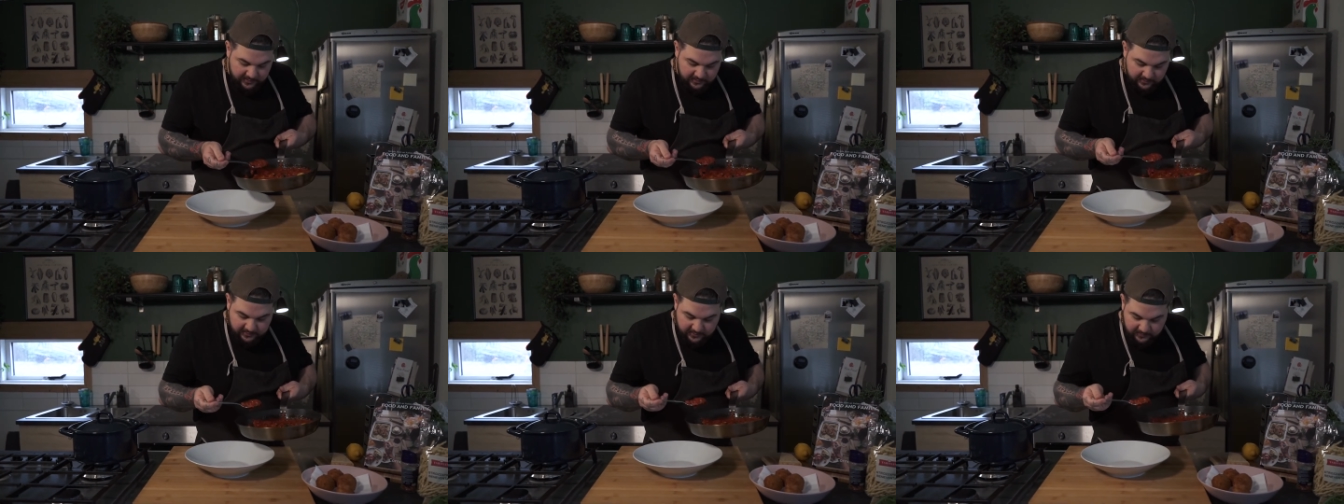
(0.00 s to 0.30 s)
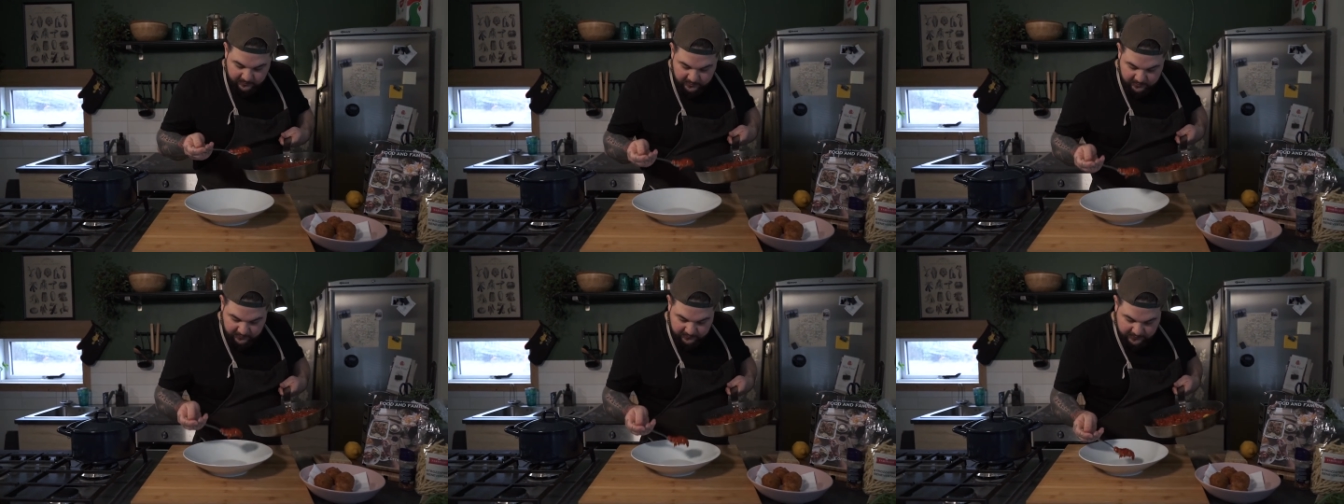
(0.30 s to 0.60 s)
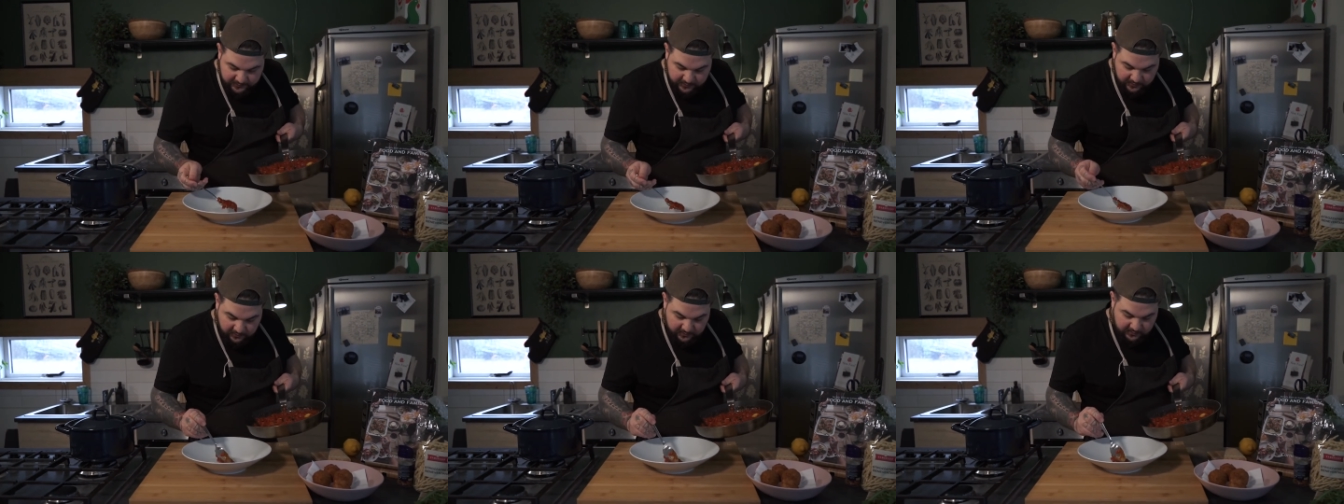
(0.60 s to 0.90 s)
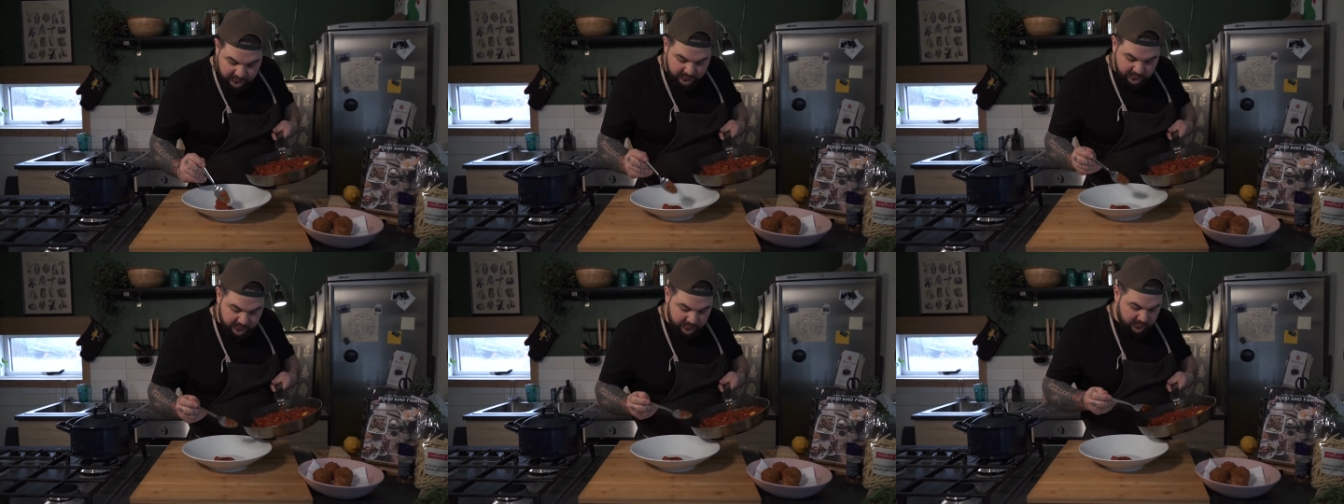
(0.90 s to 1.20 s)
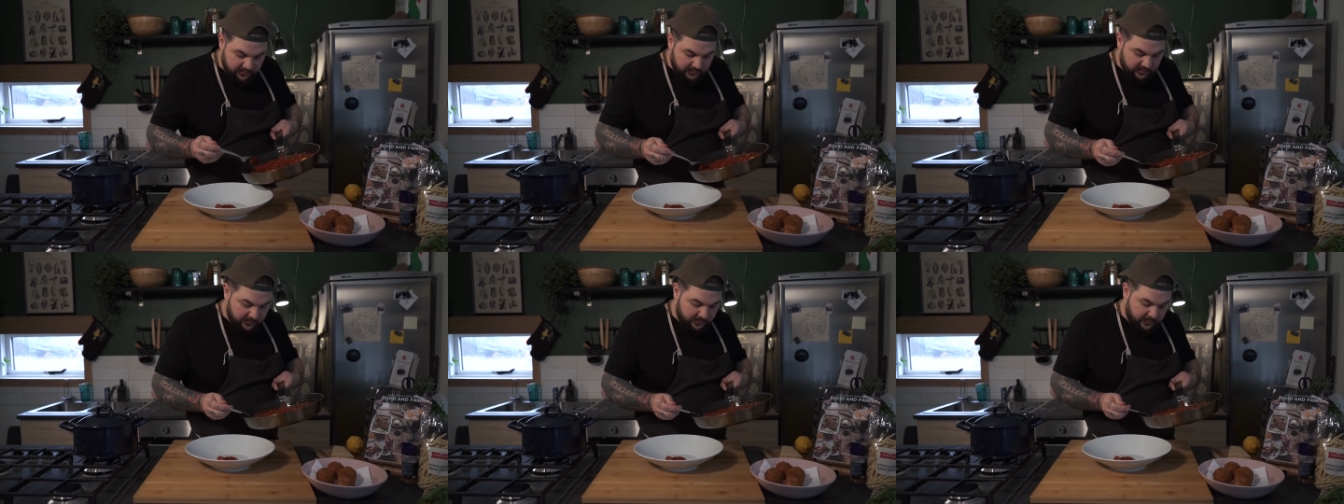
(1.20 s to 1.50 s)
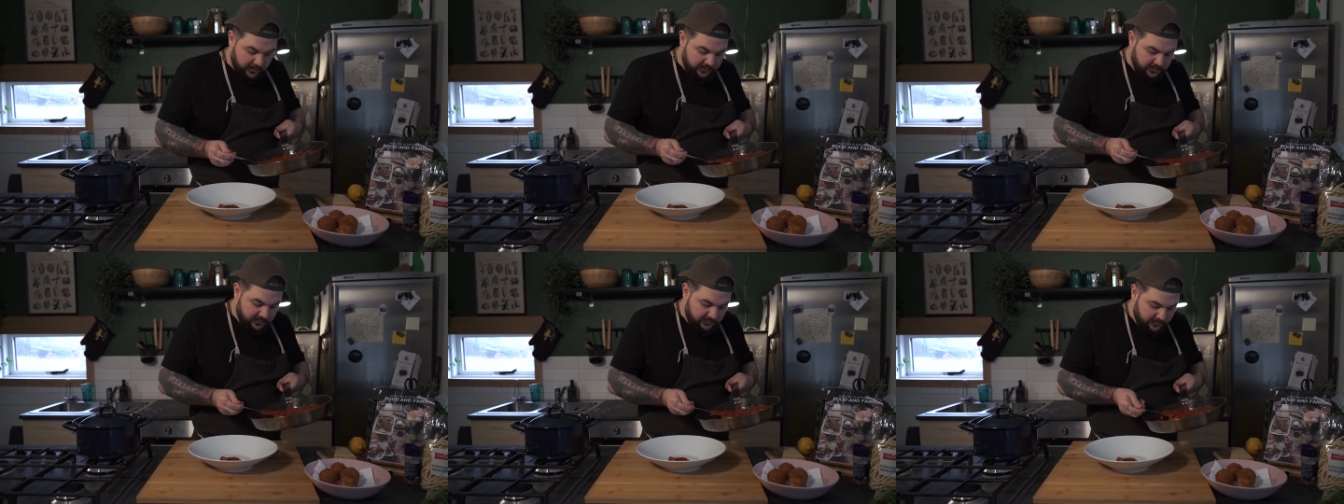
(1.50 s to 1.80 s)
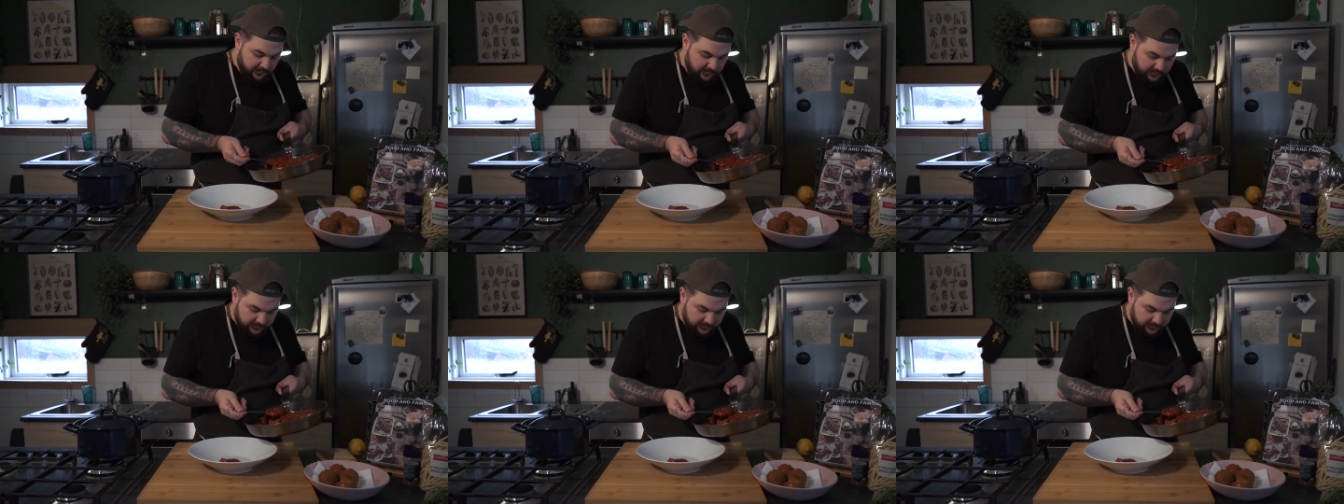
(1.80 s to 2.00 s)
a little bit of sauce on the bottom.